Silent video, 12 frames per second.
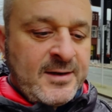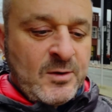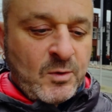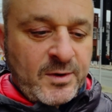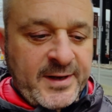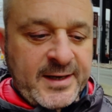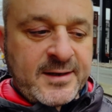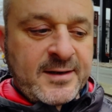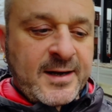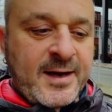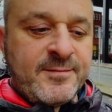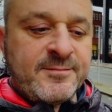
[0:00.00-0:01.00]
what they can
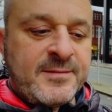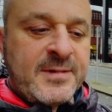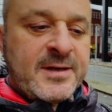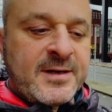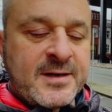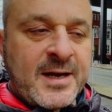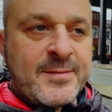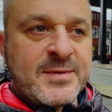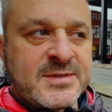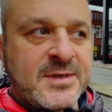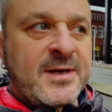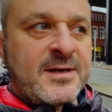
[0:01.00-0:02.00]
claim is
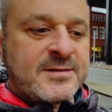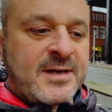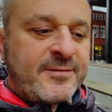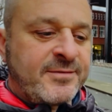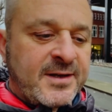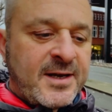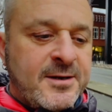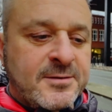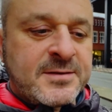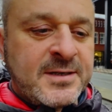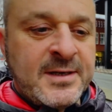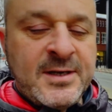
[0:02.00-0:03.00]
theirs and everything else,